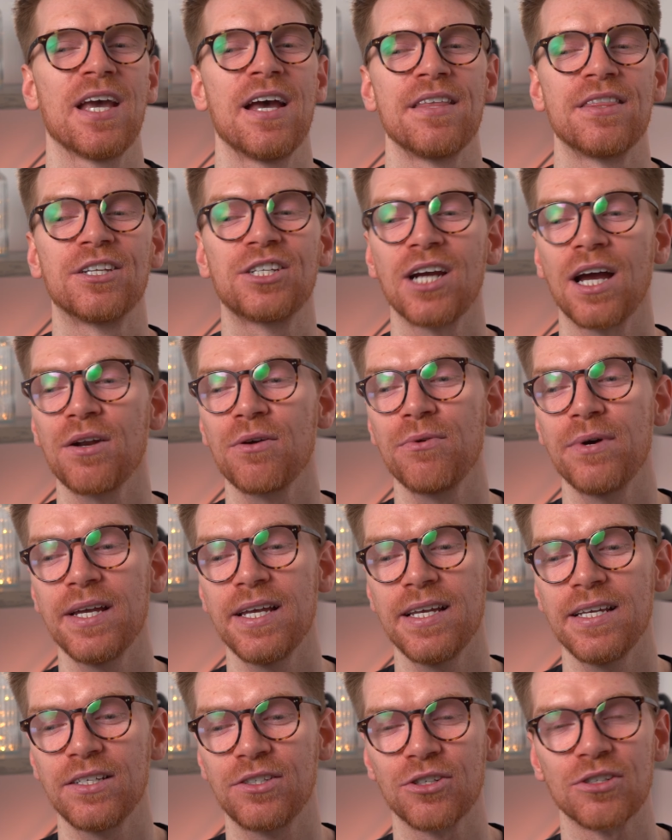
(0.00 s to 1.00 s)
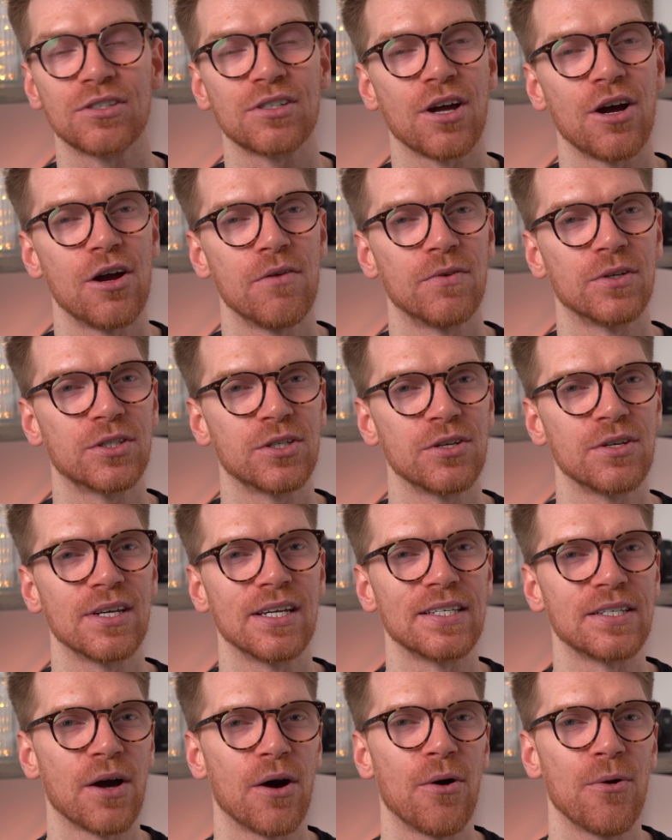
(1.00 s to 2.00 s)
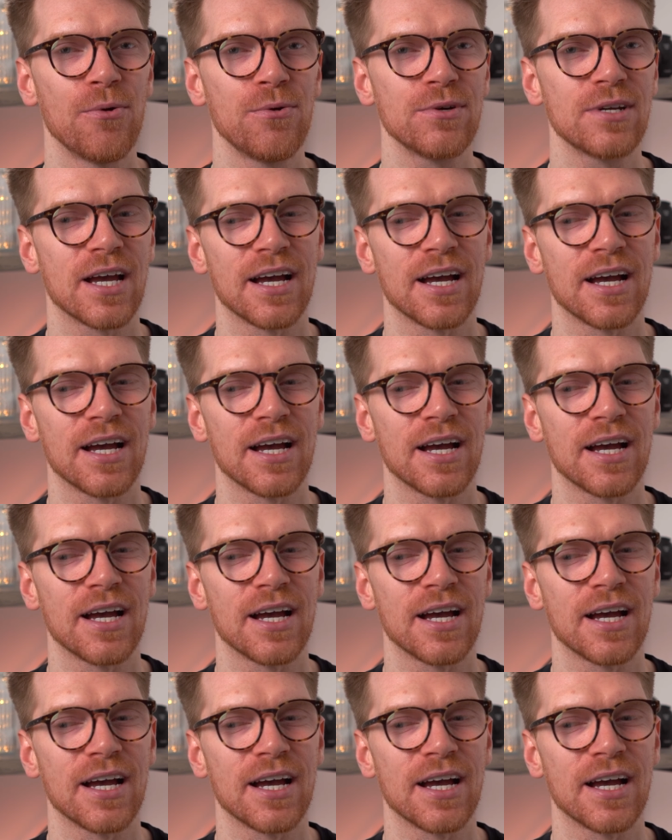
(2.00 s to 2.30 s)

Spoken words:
The channel is just over 2 years old,